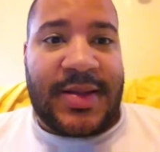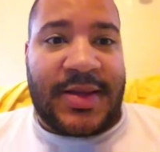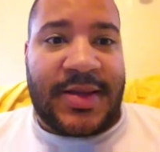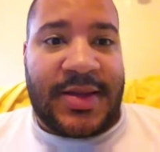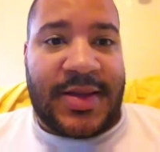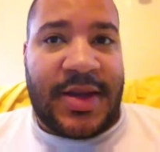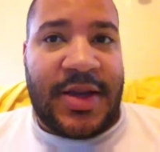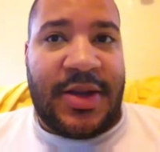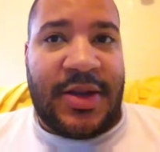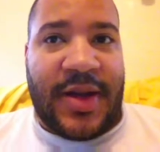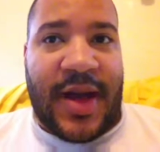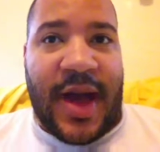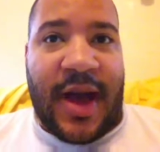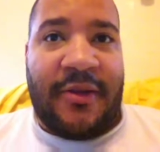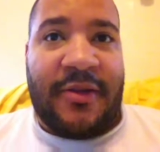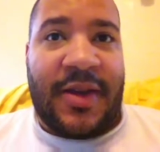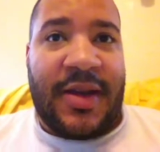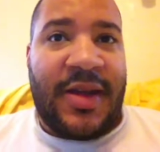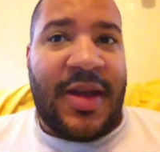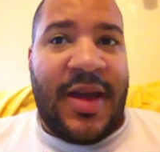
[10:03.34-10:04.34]
to continue to
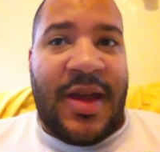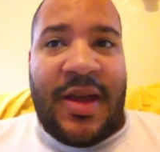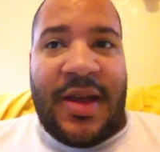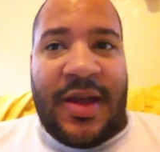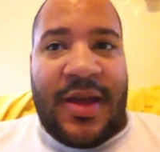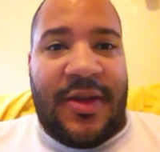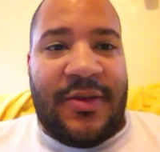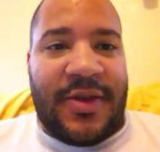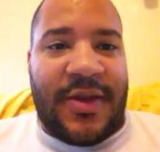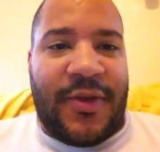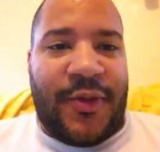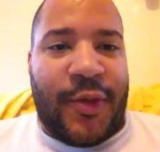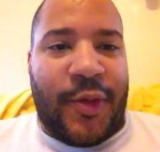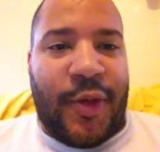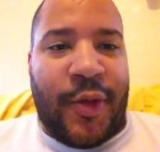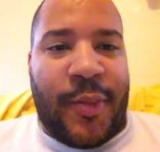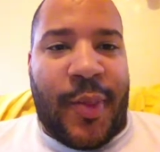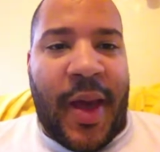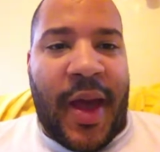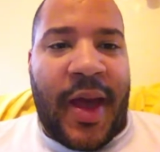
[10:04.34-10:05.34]
have it even if we
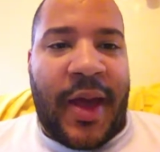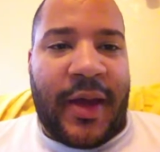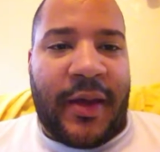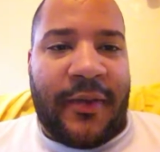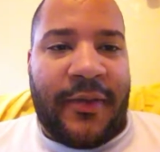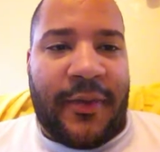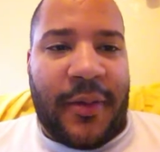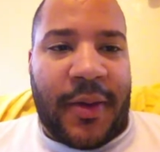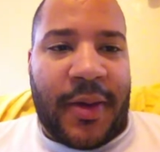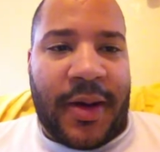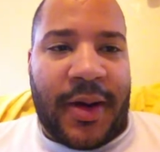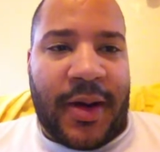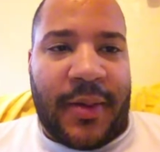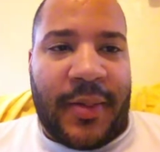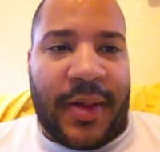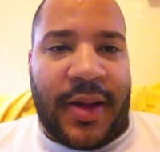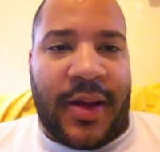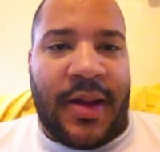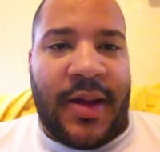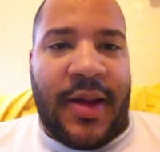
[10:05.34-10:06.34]
were paying for it. I
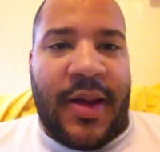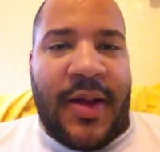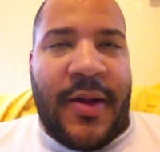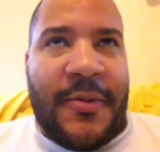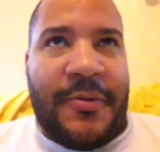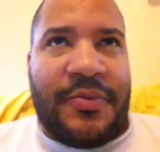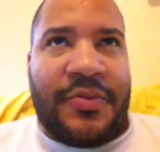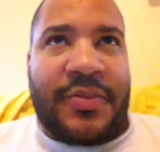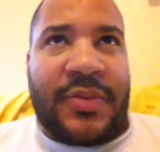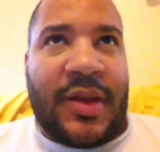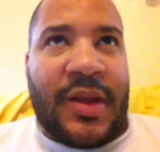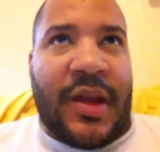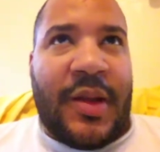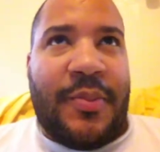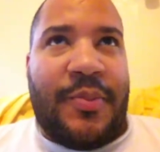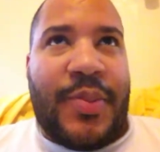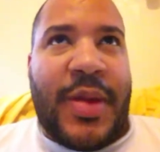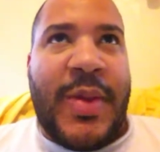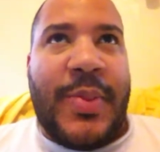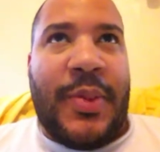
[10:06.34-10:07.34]
mean,
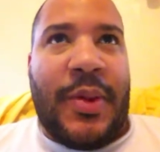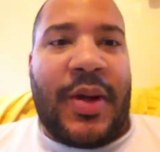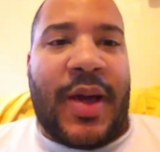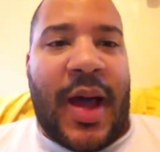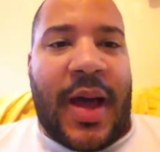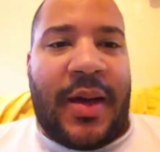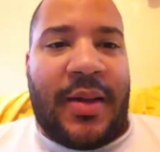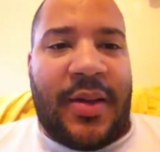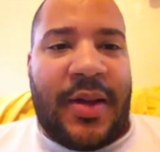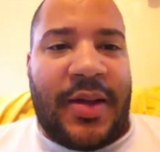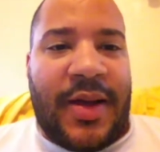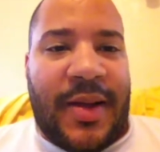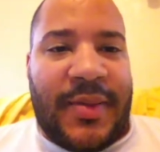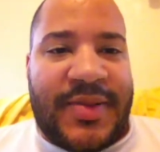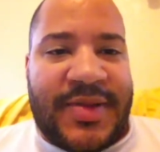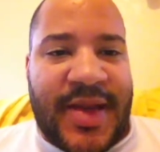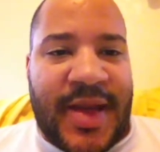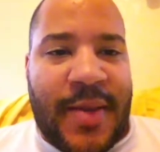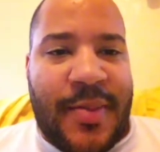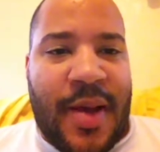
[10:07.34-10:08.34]
people got
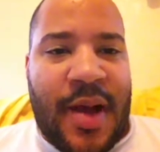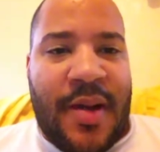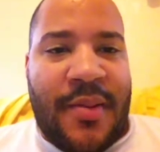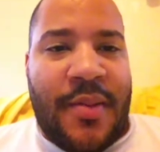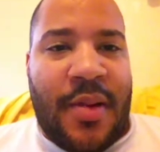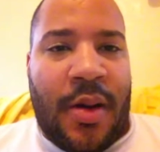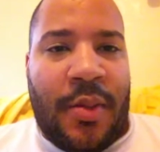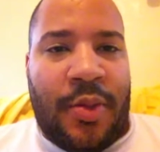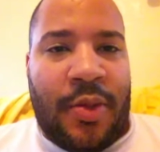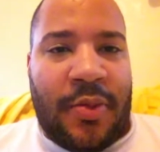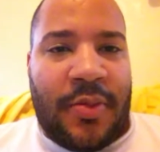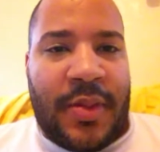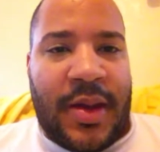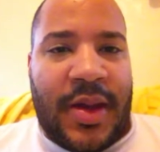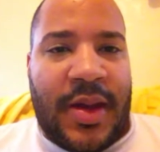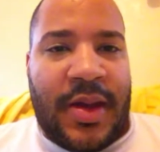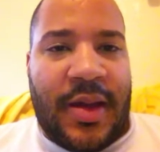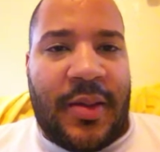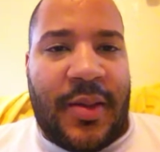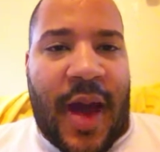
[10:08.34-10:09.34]
upset about
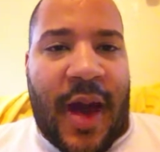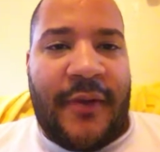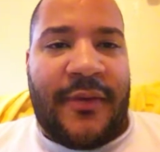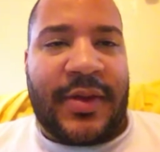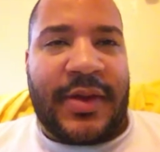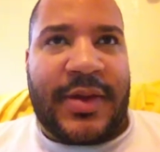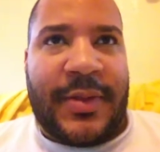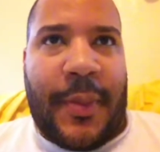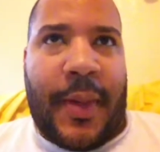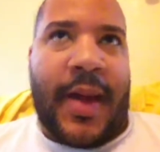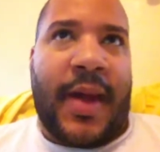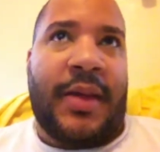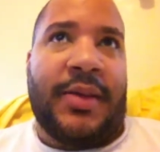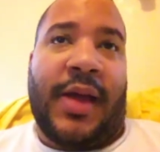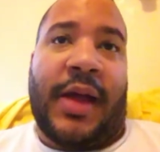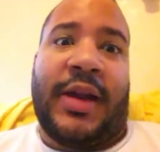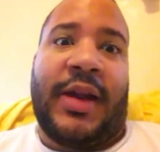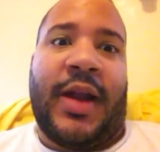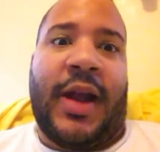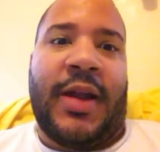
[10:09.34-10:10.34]
MobileMe having to pay
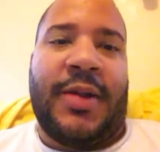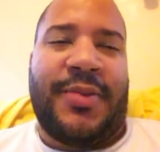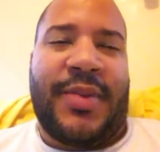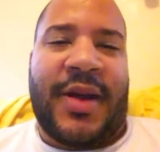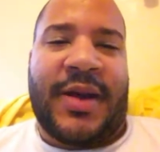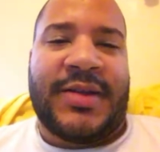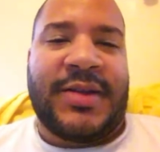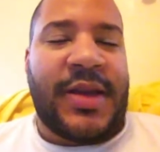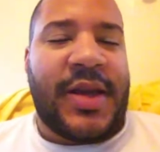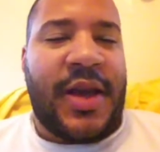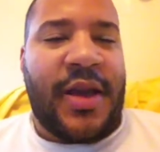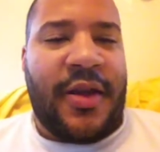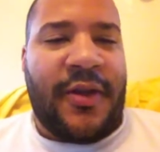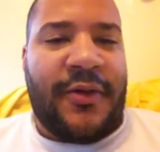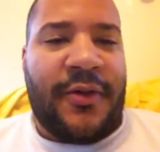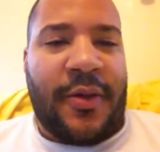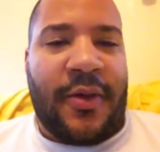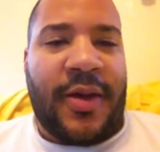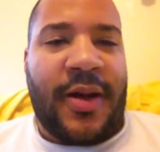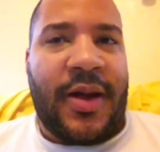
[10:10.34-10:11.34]
99 bucks a year
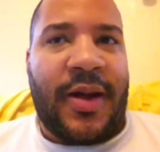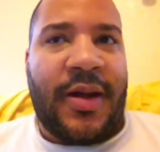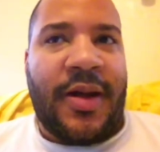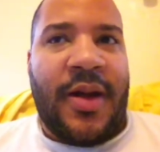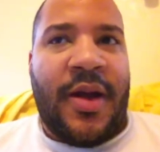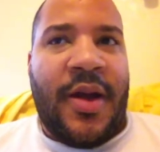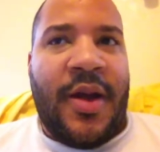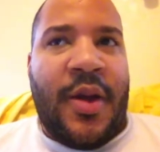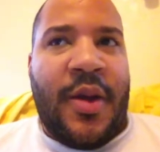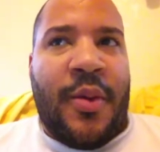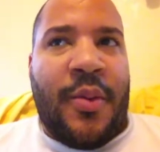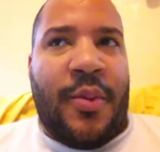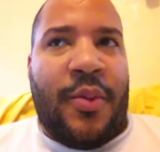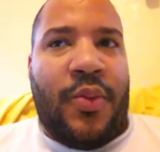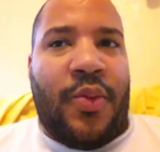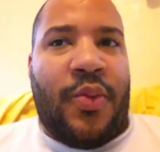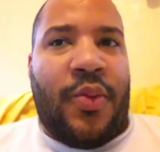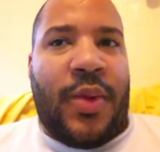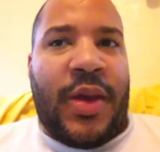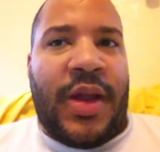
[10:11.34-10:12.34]
for it.
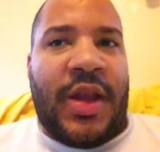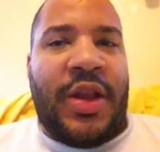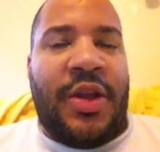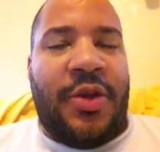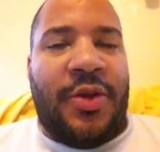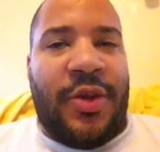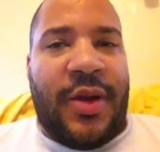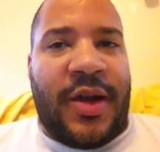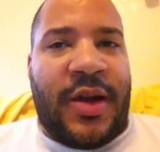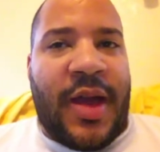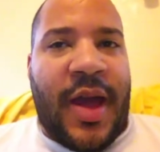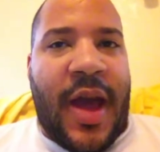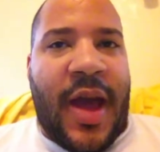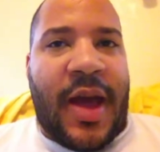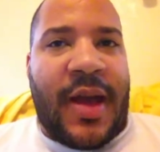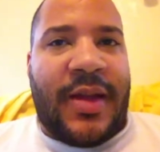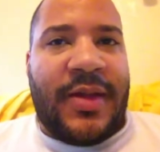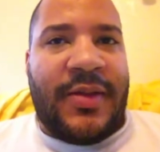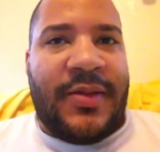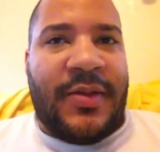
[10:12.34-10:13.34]
When you look
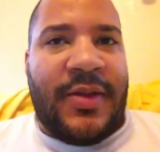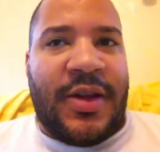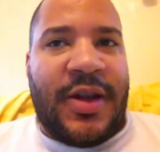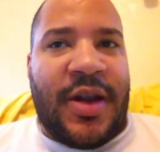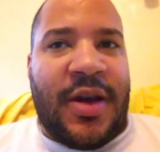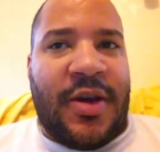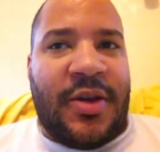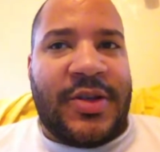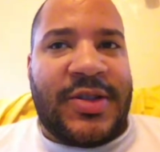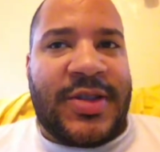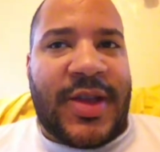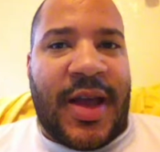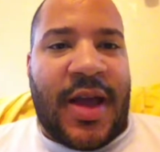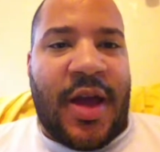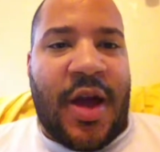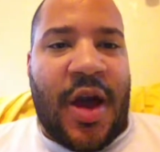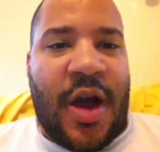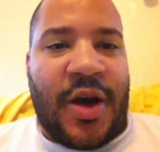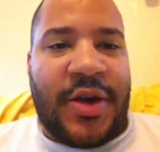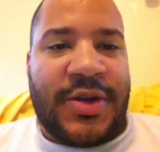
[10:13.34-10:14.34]
at, say
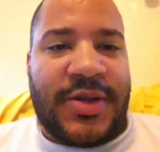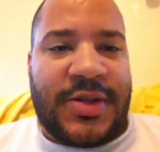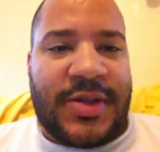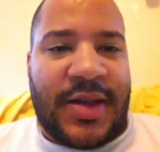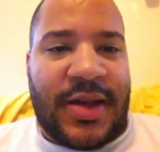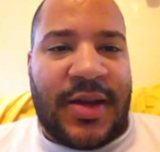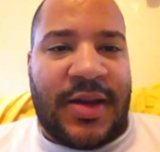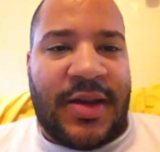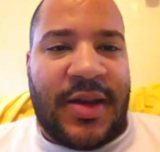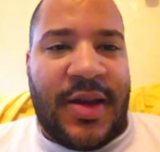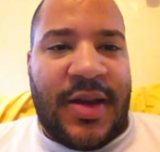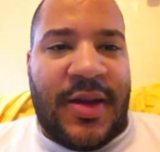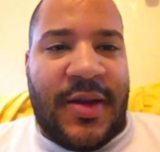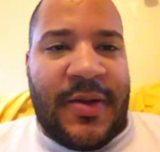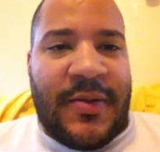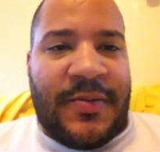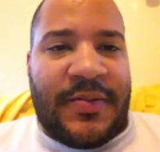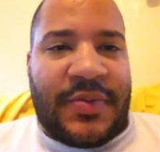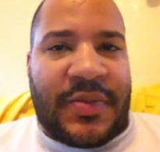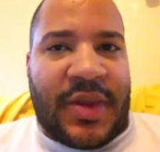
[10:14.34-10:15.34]
a hosted
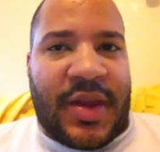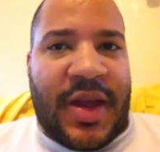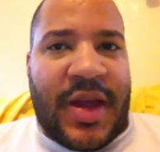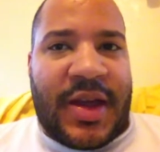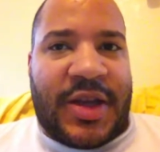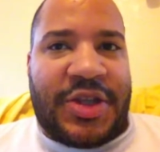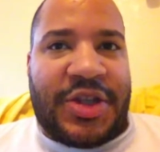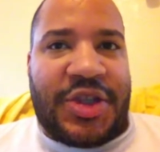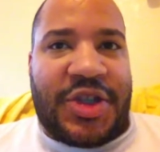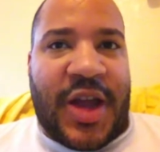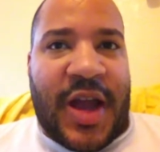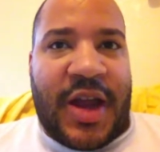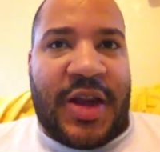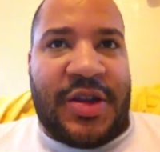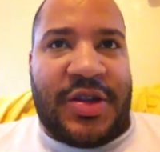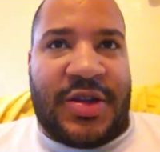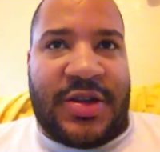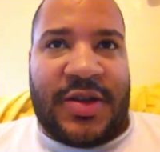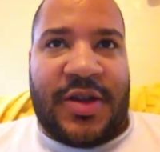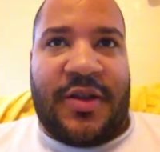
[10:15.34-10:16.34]

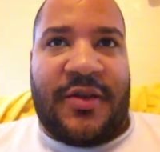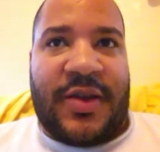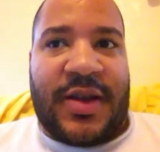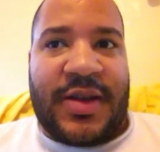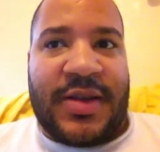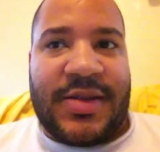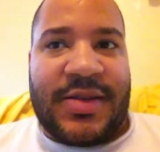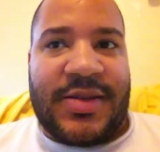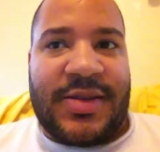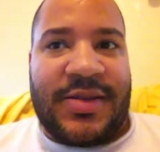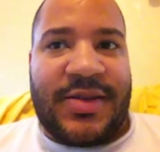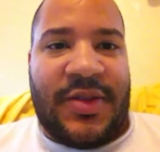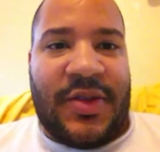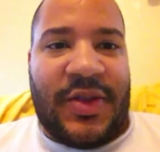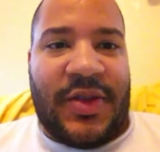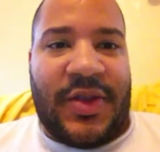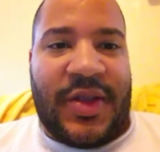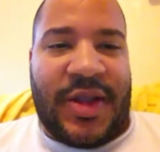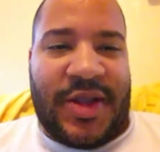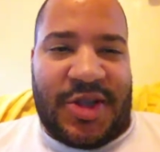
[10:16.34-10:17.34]
exchange service
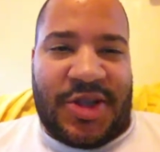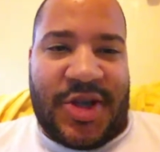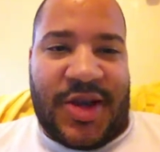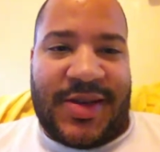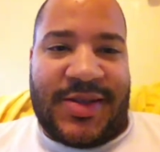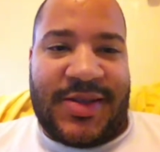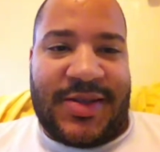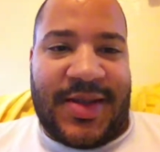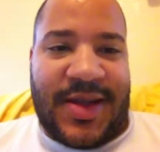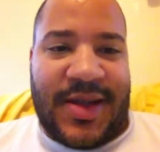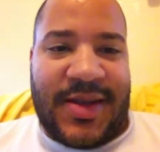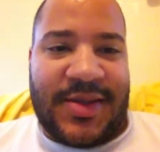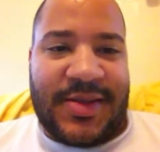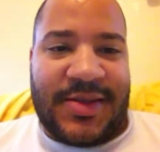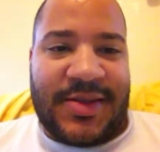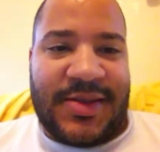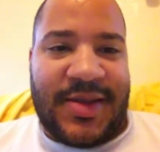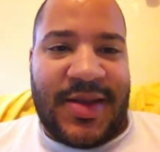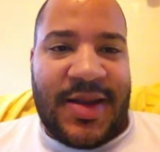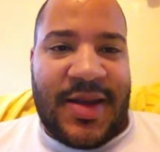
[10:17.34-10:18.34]
that just
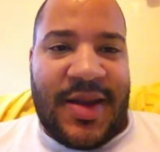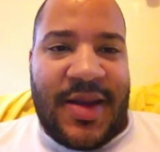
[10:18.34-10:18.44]
does,